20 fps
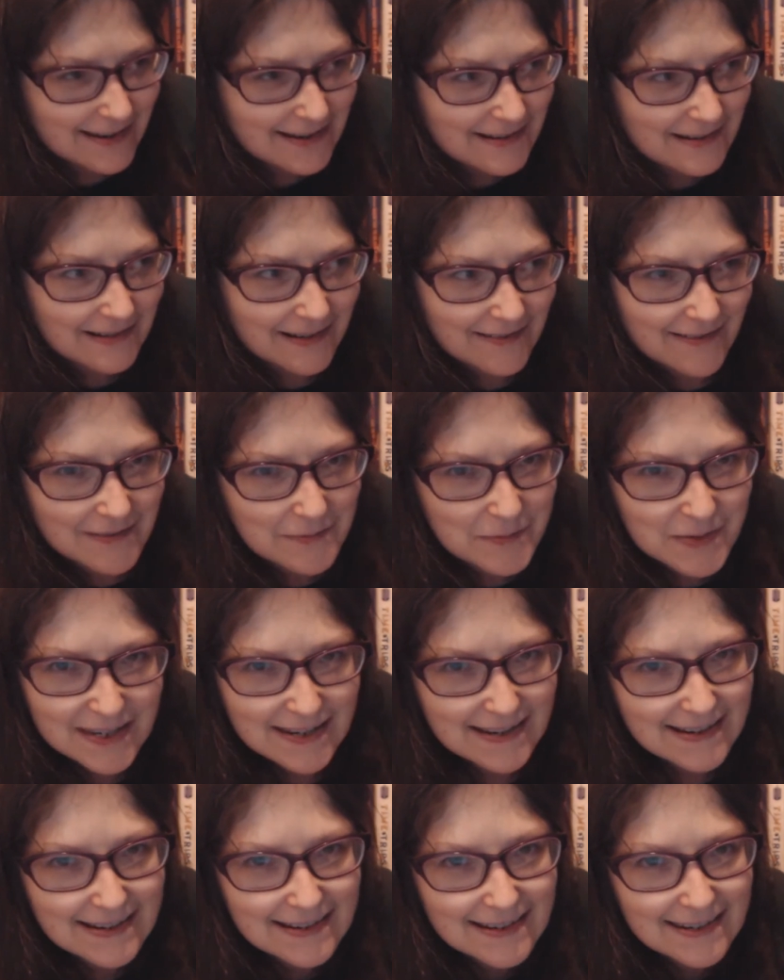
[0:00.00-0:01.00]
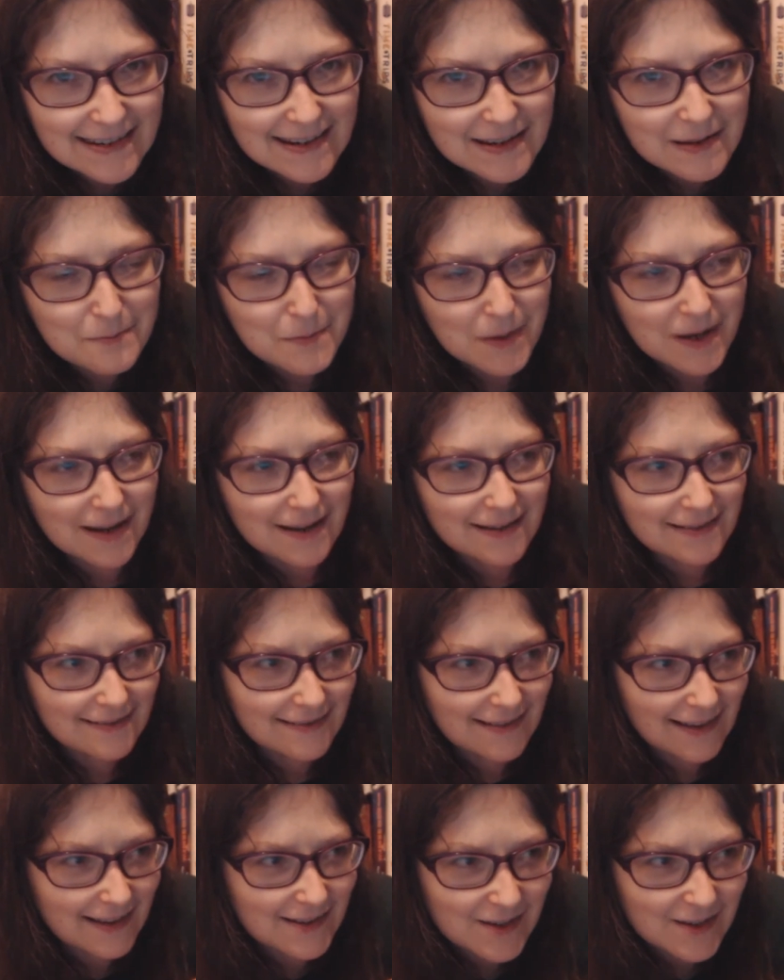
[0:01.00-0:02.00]
don't know if I'm saying his name right,
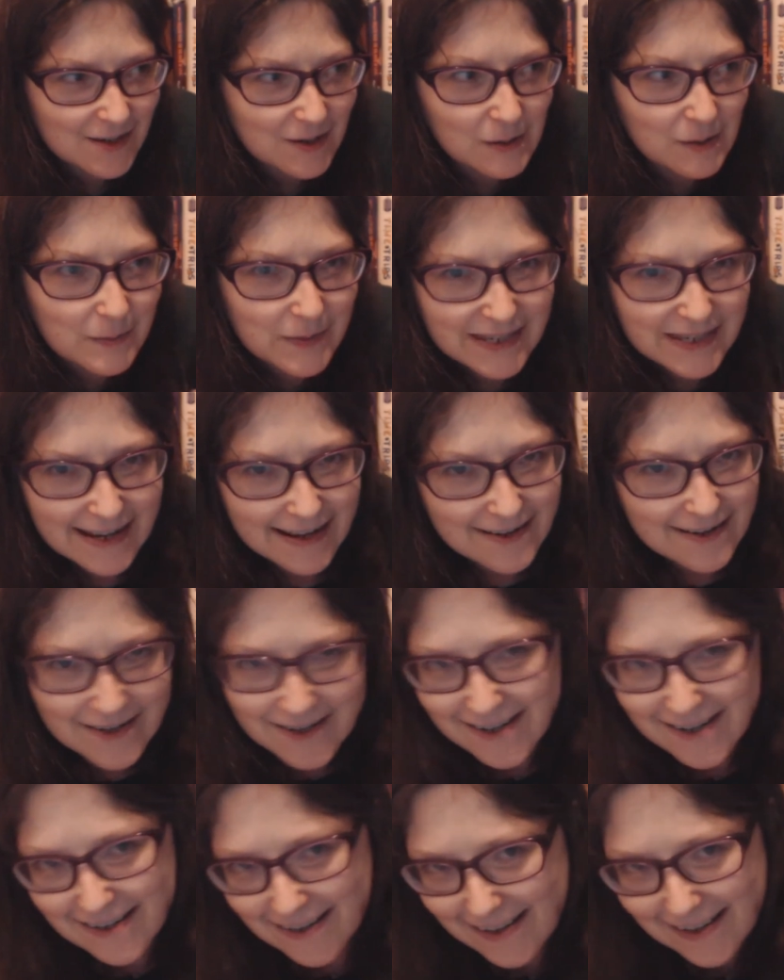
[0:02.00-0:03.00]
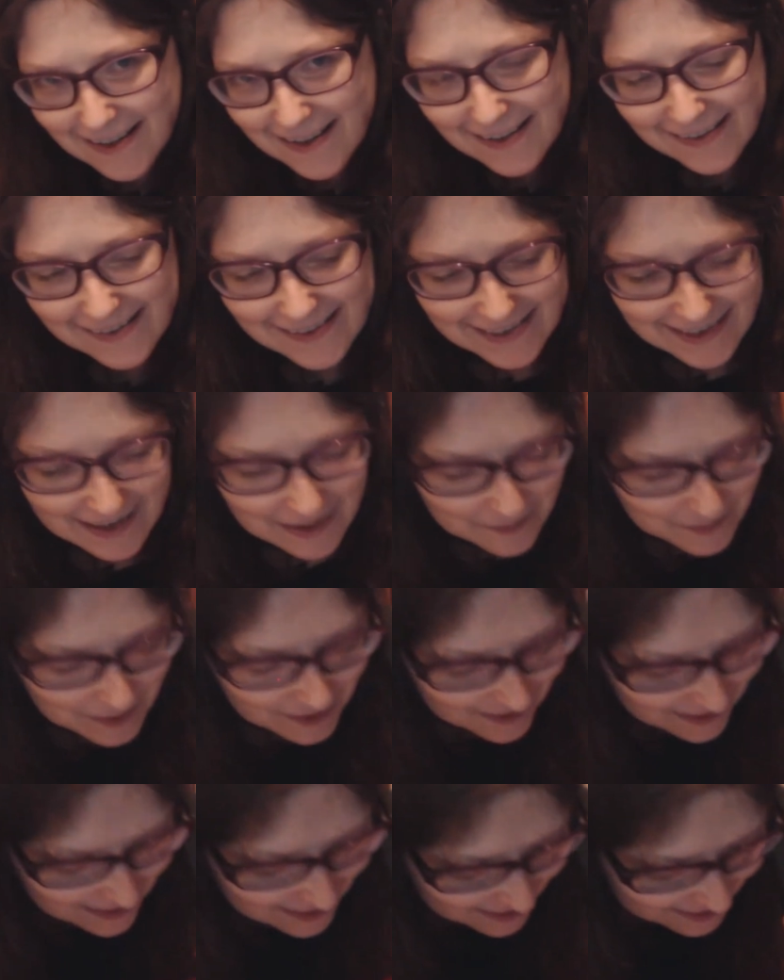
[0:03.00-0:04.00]
I just call him Sasha, because I'm
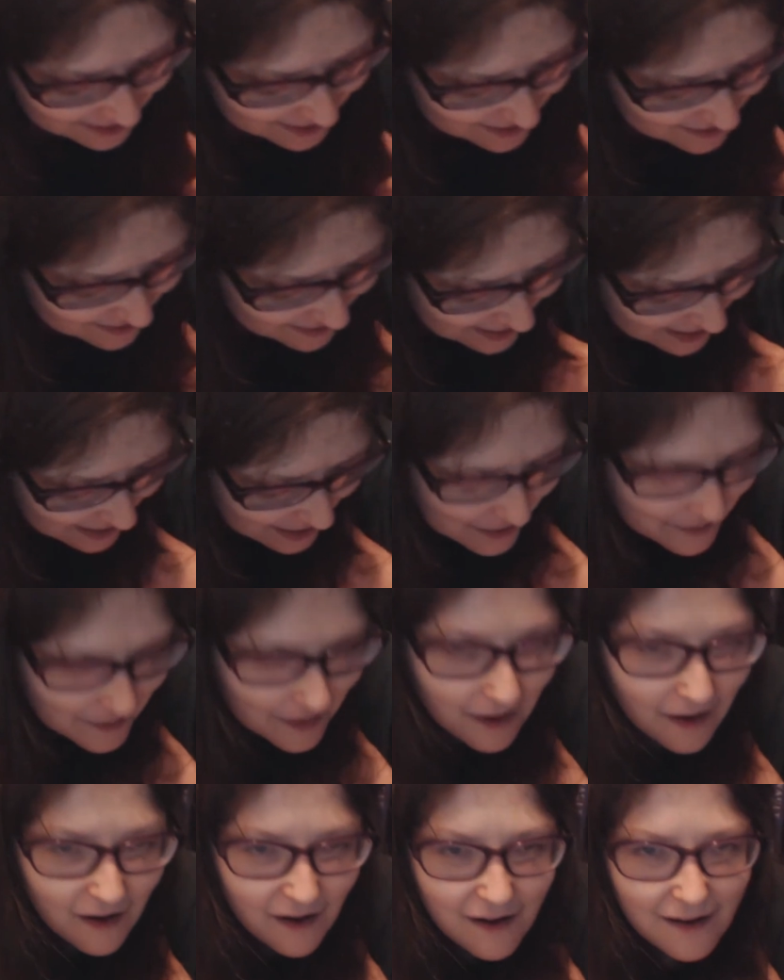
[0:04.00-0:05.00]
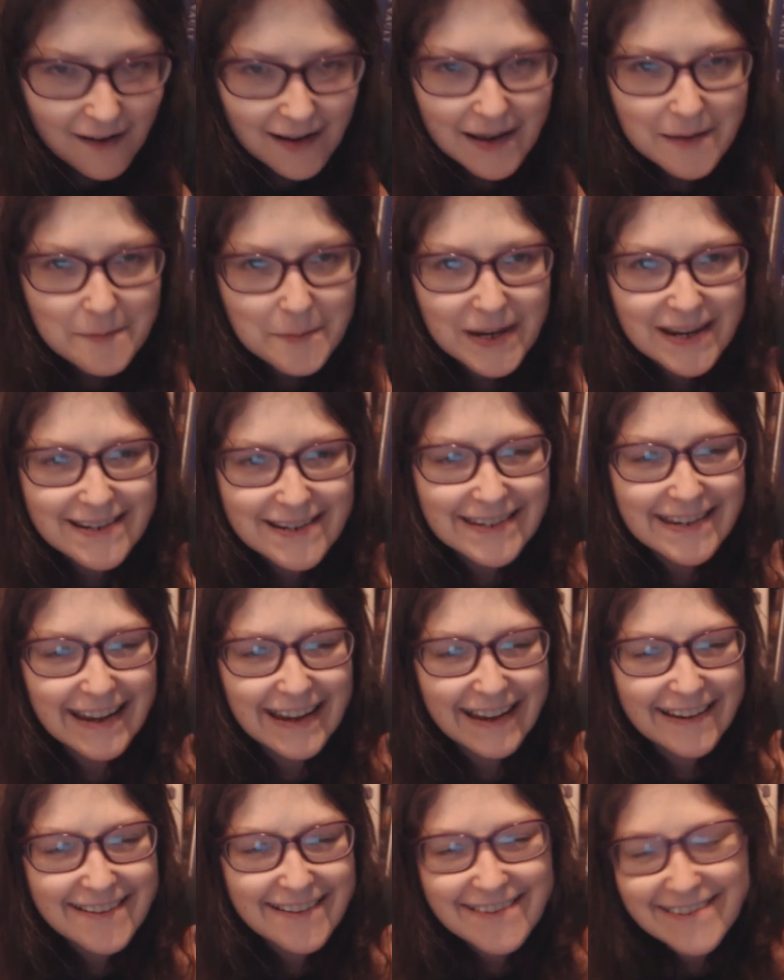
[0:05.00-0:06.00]
not as sure.
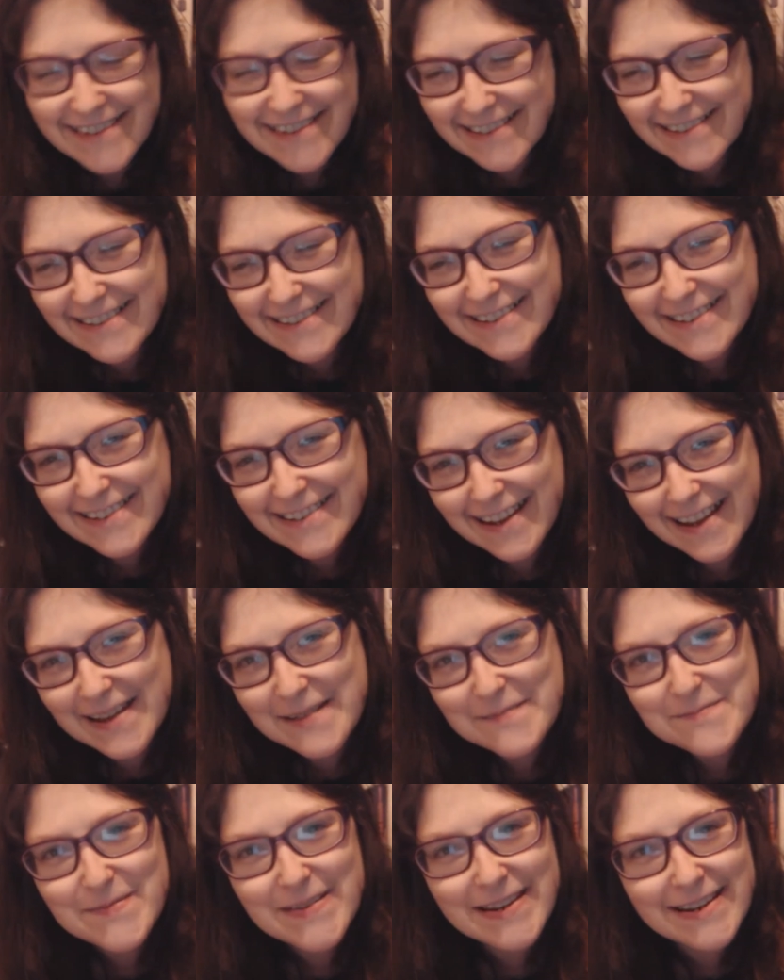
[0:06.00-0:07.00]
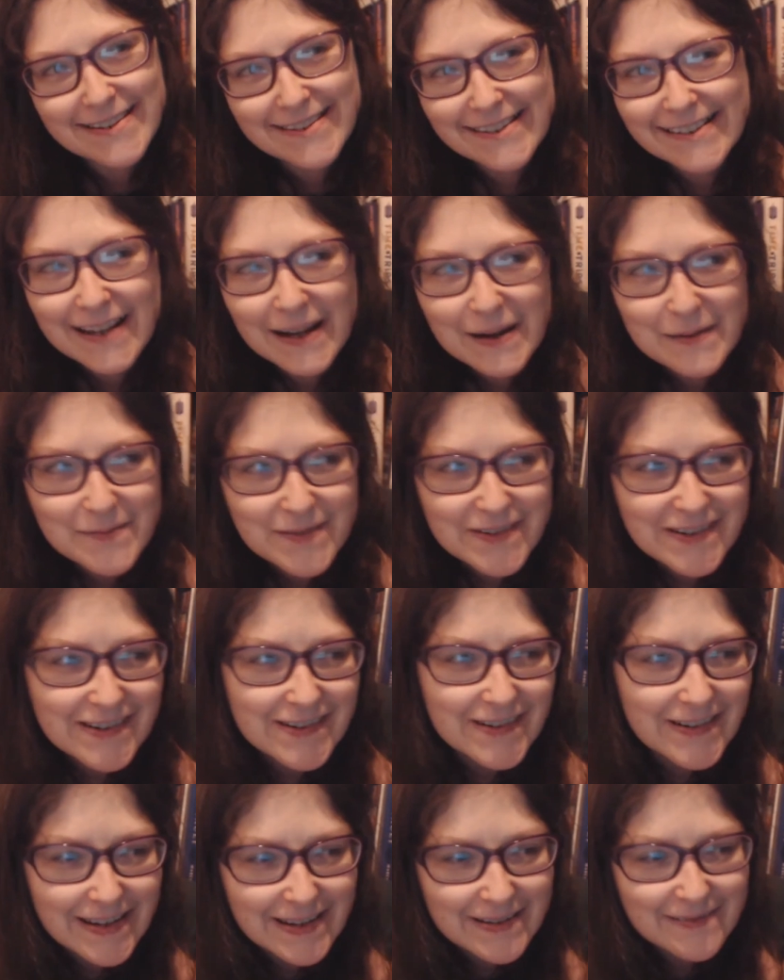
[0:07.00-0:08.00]
Amazing entrance, amazing
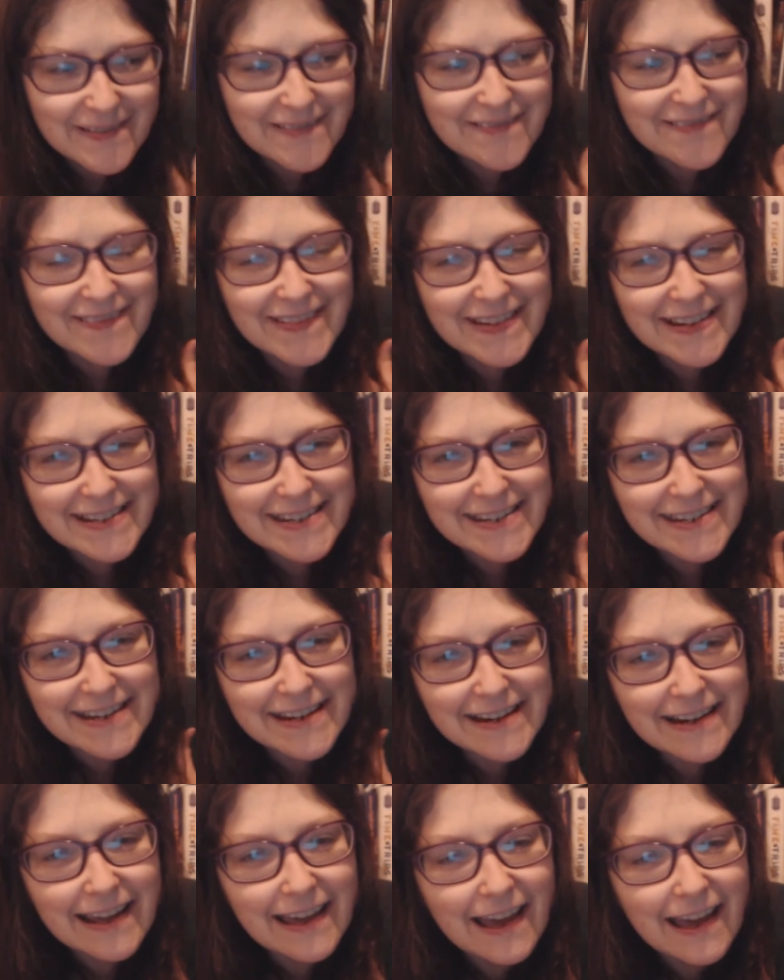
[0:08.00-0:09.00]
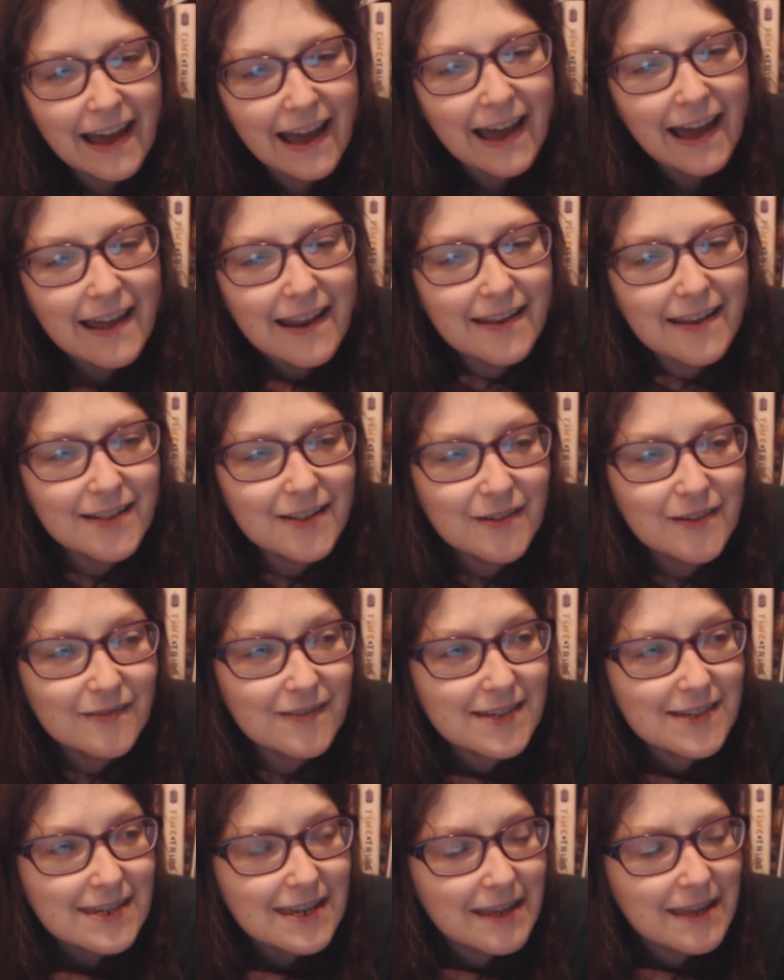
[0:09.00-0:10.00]
chemistry with 13, and I'd
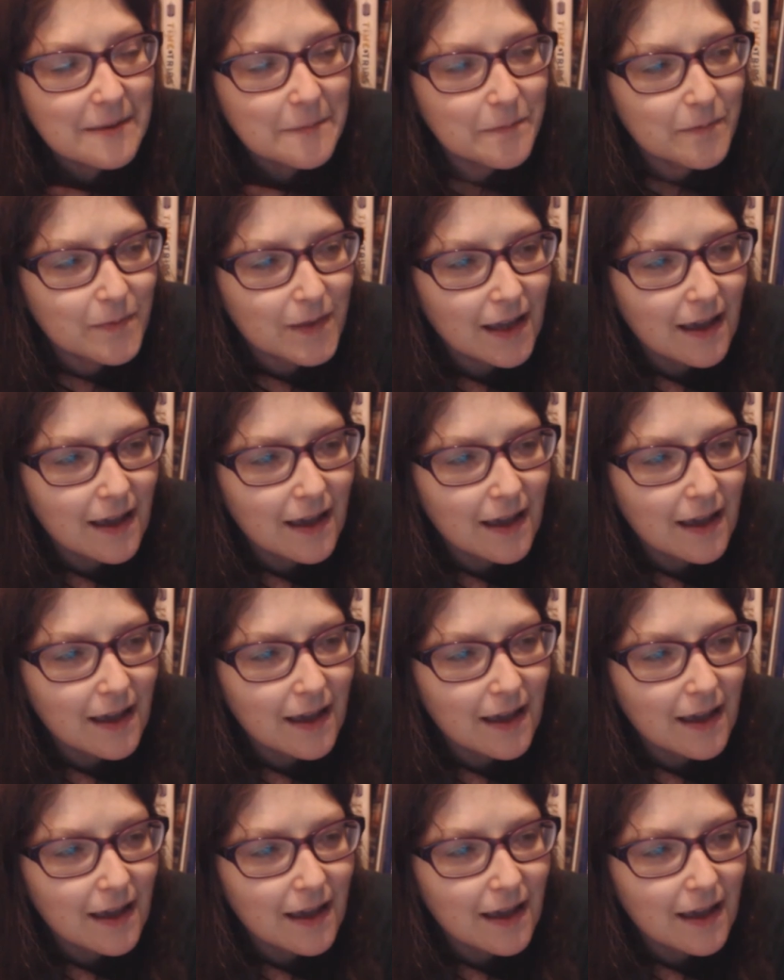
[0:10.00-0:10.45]
love to see,